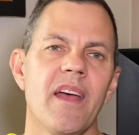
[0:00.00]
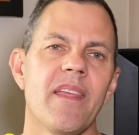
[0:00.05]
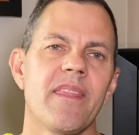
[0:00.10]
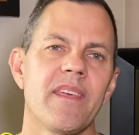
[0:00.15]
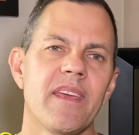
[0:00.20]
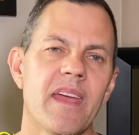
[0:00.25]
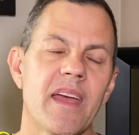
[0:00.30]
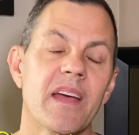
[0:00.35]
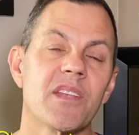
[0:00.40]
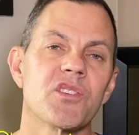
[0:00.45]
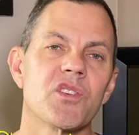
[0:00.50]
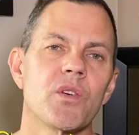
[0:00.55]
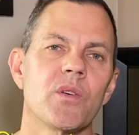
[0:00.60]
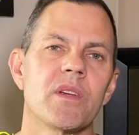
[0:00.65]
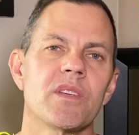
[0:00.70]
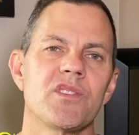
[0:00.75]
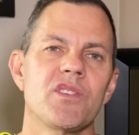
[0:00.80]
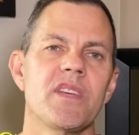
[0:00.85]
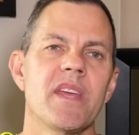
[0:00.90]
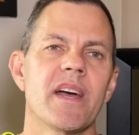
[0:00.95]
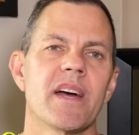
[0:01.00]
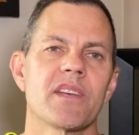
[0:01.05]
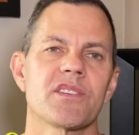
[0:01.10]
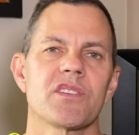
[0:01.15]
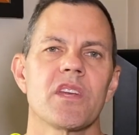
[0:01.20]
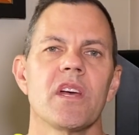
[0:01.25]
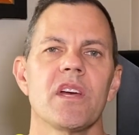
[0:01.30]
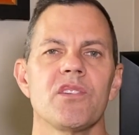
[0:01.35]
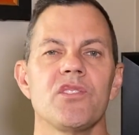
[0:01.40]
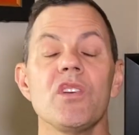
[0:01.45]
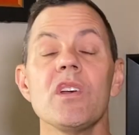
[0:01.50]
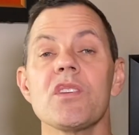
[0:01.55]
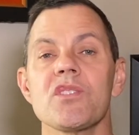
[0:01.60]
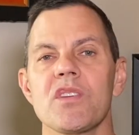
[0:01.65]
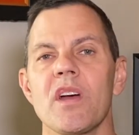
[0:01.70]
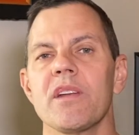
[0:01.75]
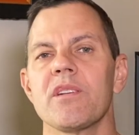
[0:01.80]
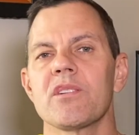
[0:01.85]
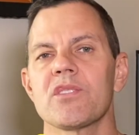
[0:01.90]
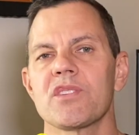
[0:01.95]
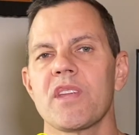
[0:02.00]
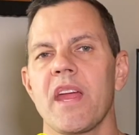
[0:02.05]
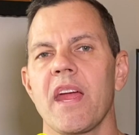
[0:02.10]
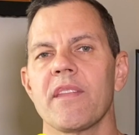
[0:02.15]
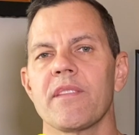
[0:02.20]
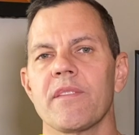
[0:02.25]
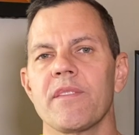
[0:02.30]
The answer is yes. Just understand